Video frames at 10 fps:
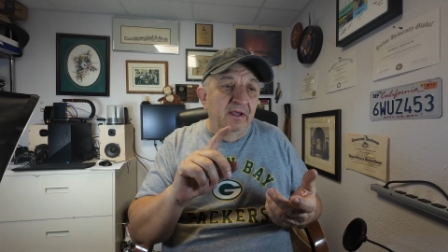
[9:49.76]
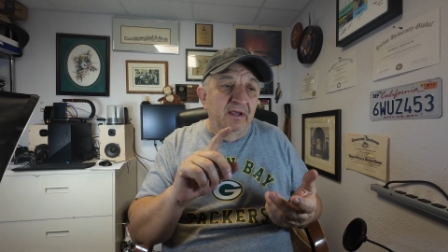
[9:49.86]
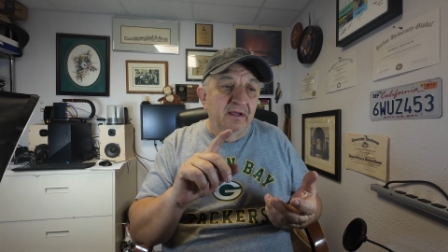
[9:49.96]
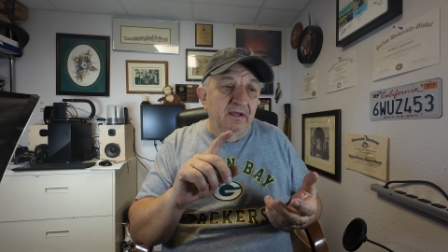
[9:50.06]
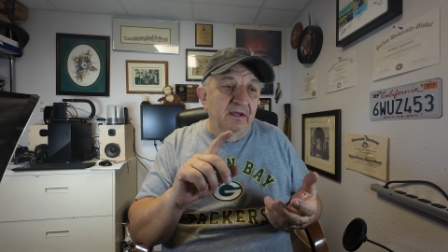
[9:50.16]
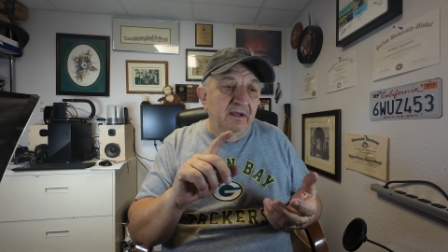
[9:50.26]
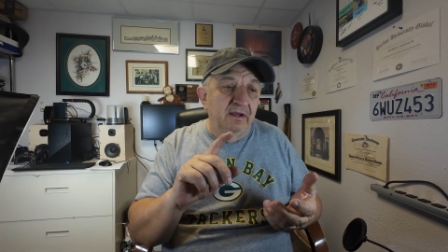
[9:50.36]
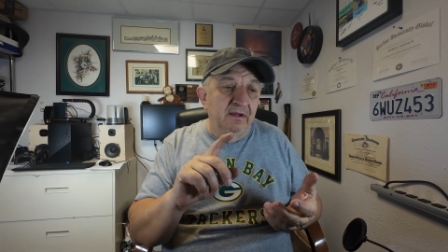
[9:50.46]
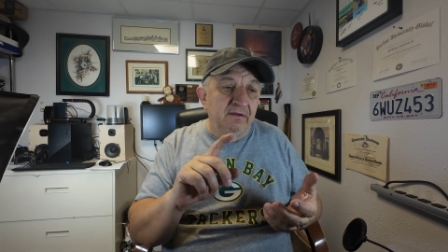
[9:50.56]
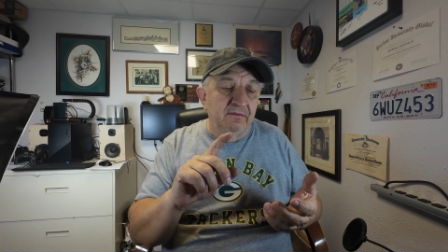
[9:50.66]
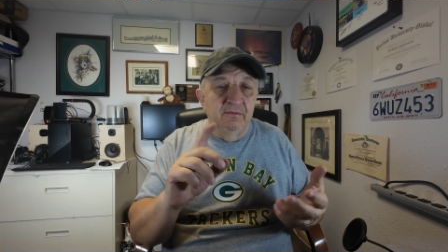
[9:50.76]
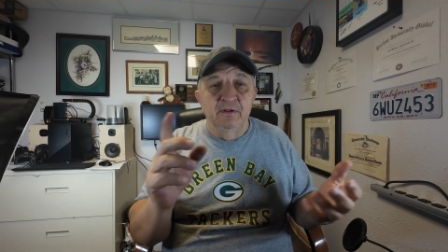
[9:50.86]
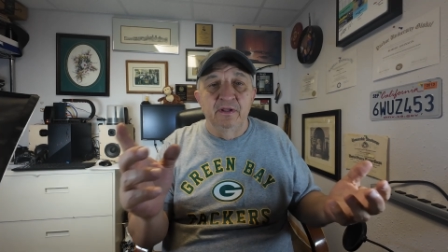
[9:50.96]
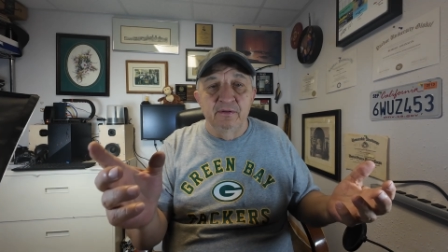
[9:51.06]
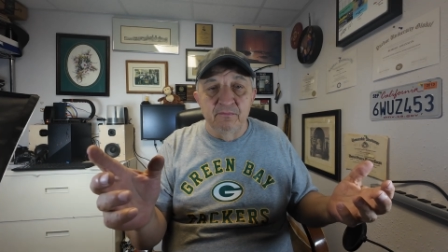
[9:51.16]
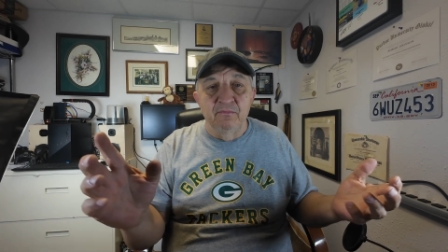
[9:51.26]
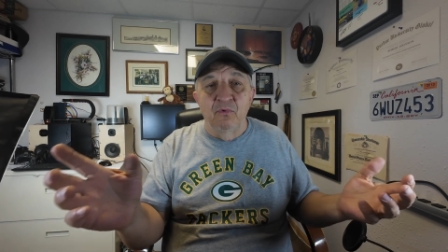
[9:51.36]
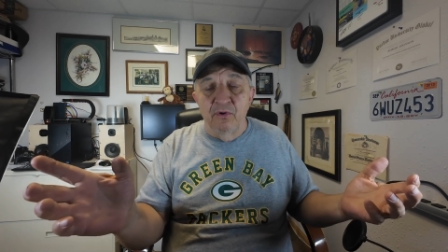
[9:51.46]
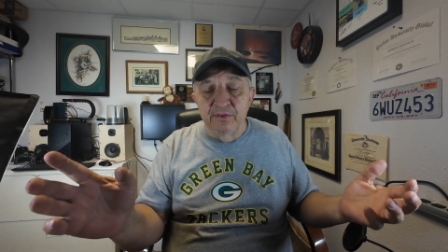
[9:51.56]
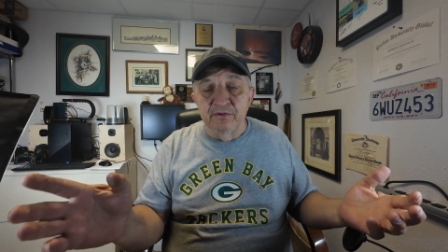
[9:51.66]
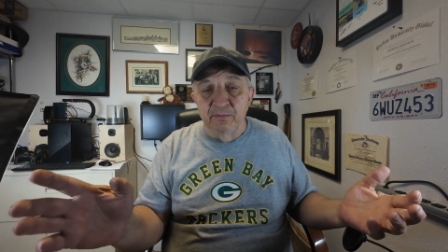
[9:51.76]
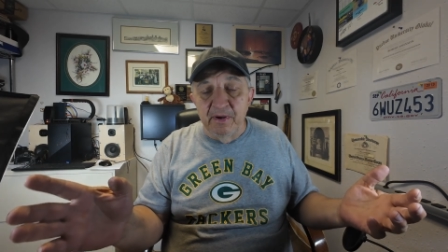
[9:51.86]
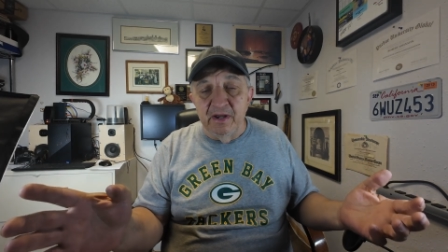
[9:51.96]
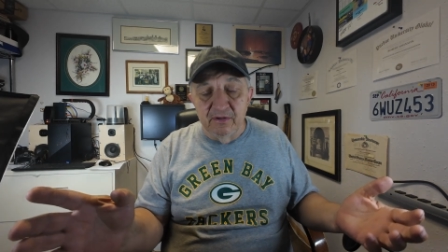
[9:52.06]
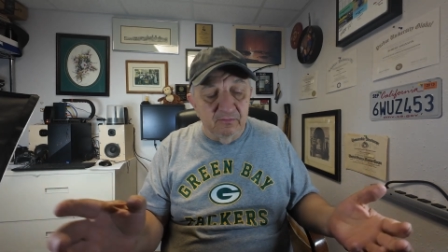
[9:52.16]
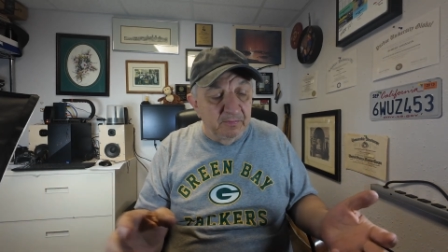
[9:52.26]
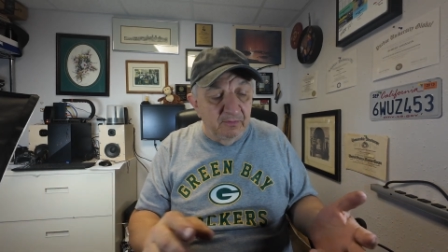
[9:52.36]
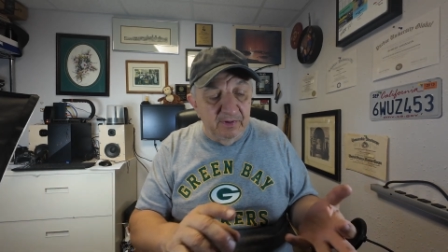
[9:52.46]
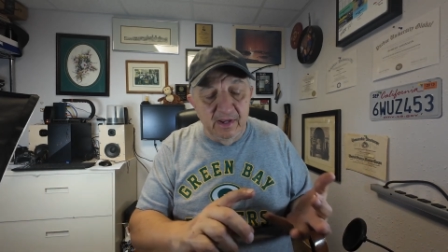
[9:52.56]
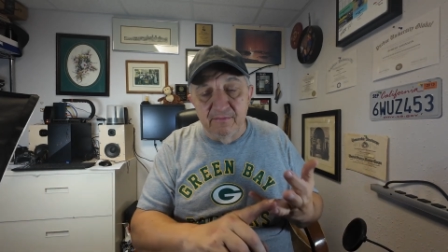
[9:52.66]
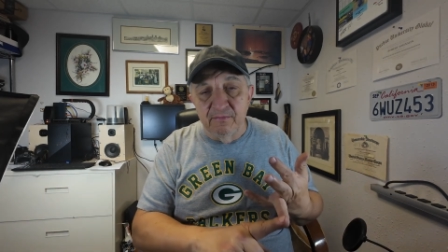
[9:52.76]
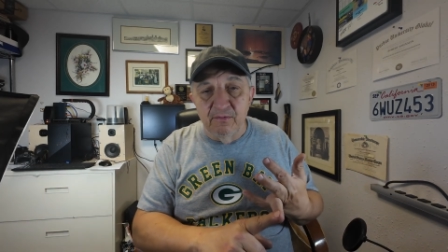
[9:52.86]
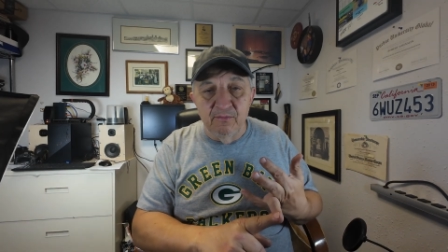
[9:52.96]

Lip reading: well, not more than tomatoes, but we have